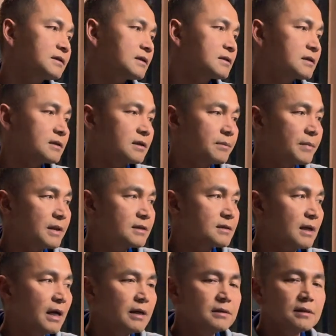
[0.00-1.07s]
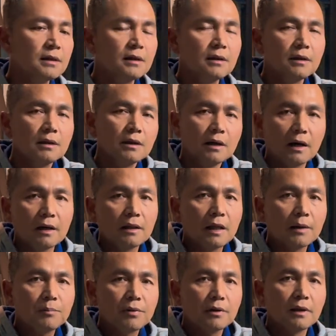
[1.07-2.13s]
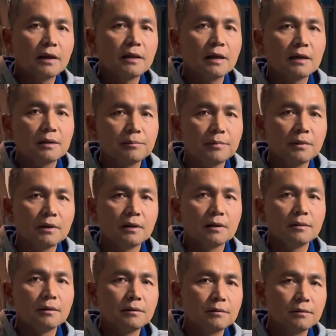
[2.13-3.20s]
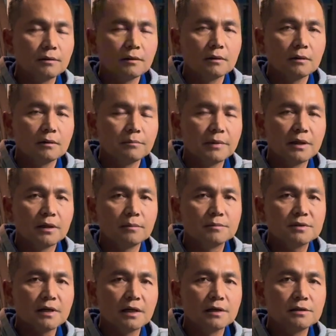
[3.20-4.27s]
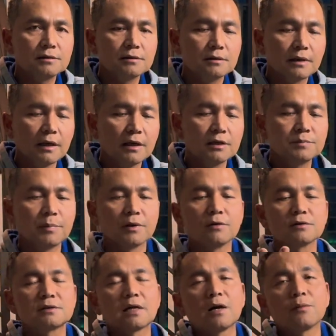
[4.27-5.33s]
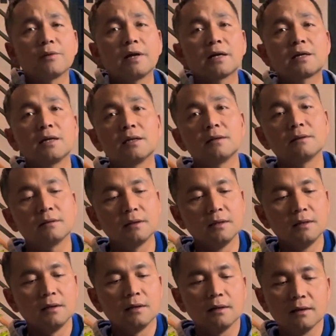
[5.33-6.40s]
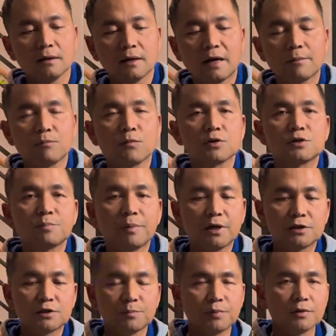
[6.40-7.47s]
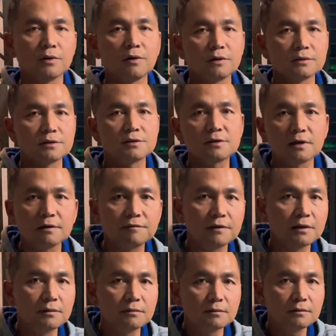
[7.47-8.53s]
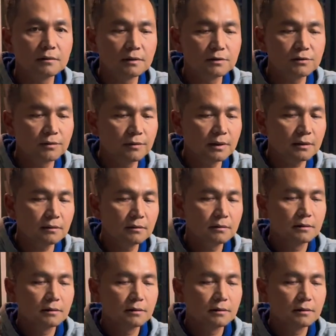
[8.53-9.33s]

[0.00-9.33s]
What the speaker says: This is the mid-size. I like a medium-sized case because that way I have more space to put all the stuff into it.